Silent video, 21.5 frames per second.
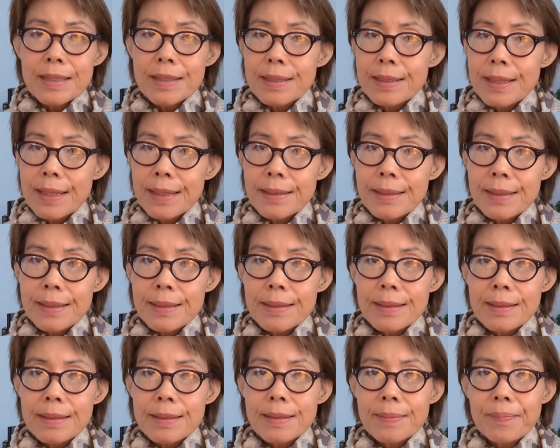
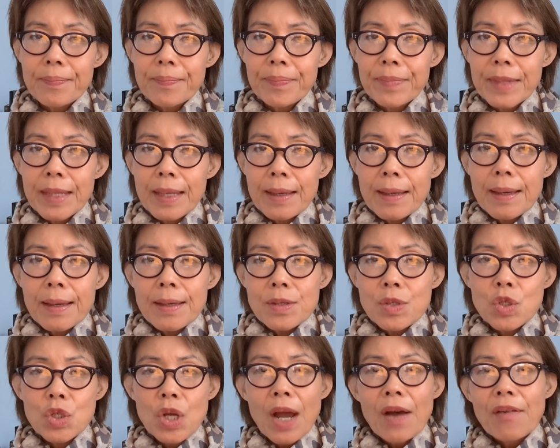descendants?
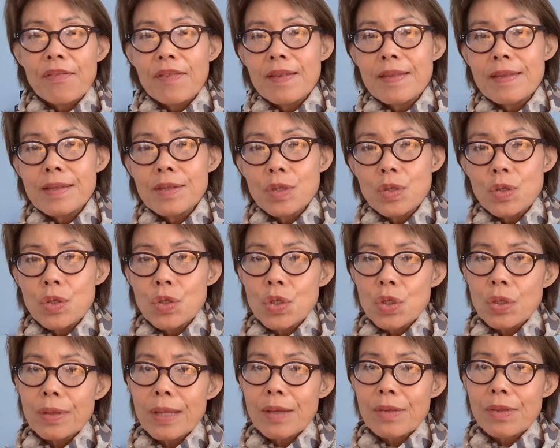Japheth is
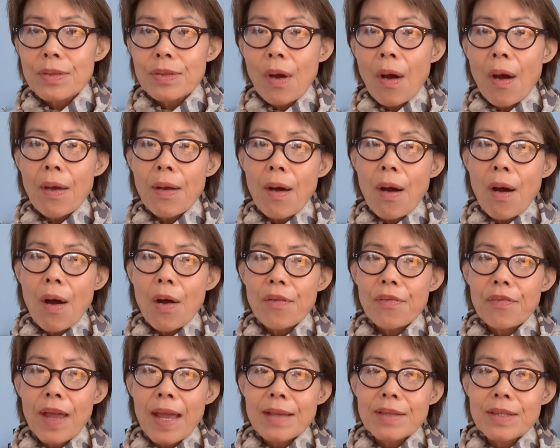usually thought
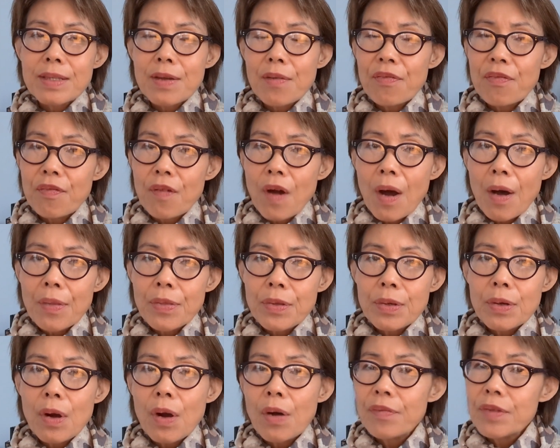of as the
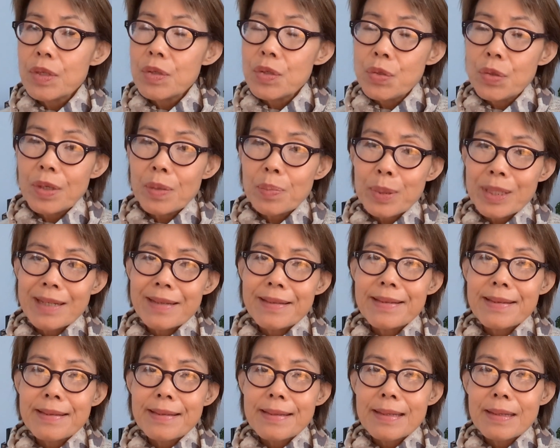father of the
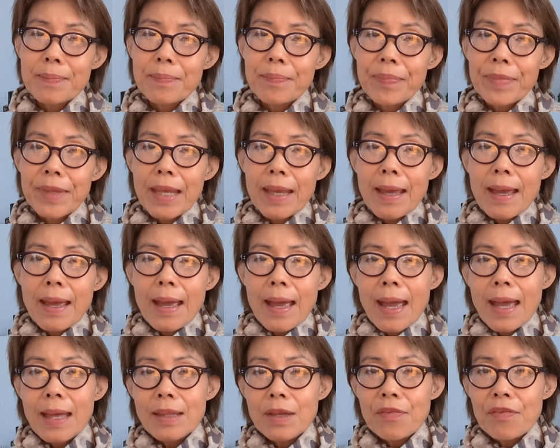Europeans
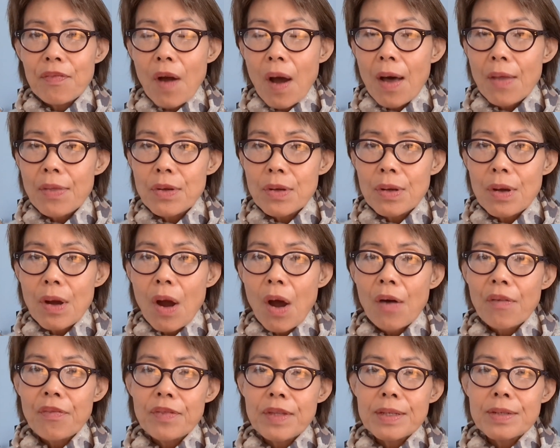and the father
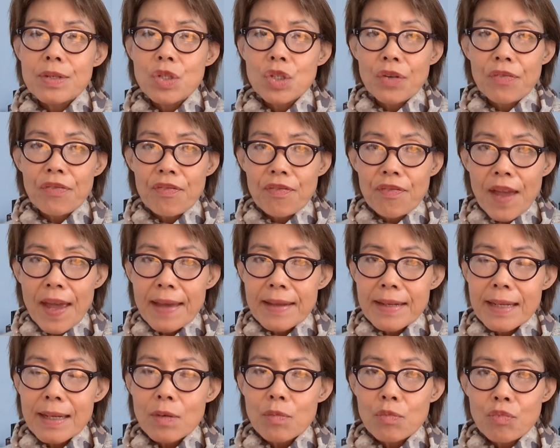of the
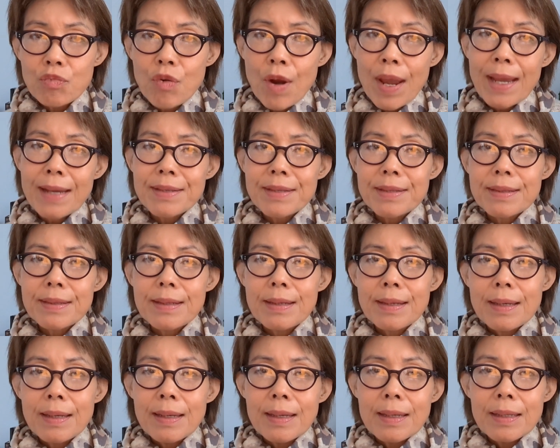Japhetic race,
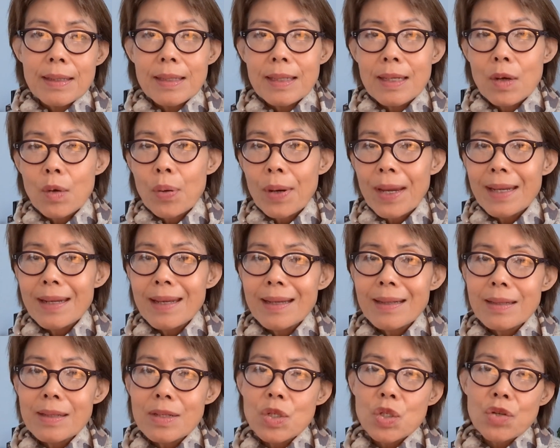
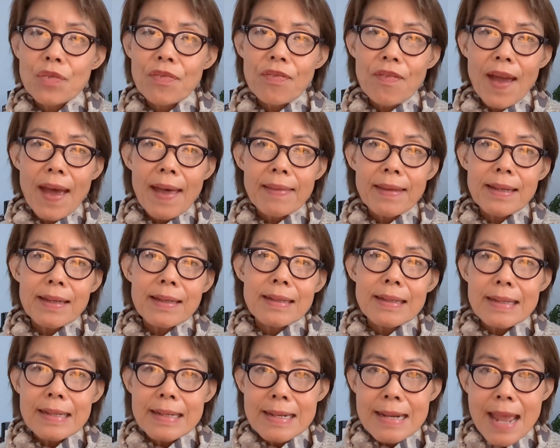equating the Japhetic
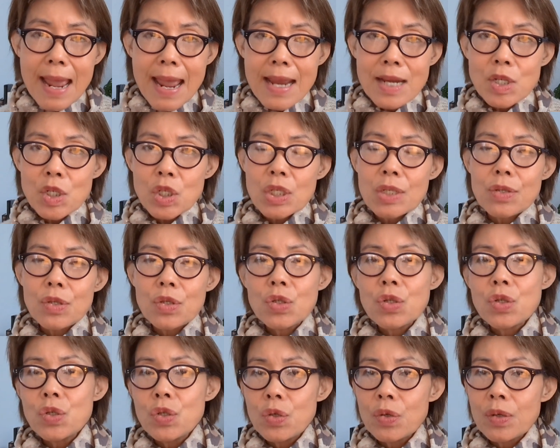nations
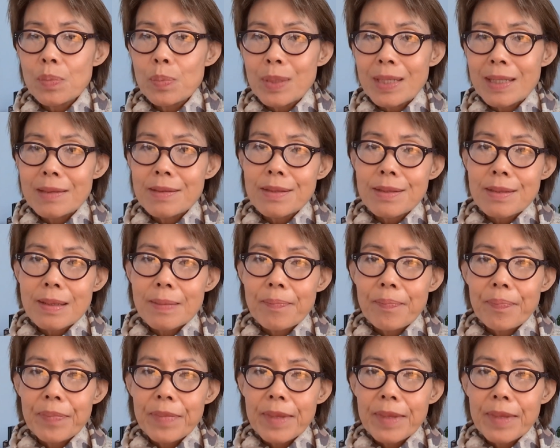to Europeans.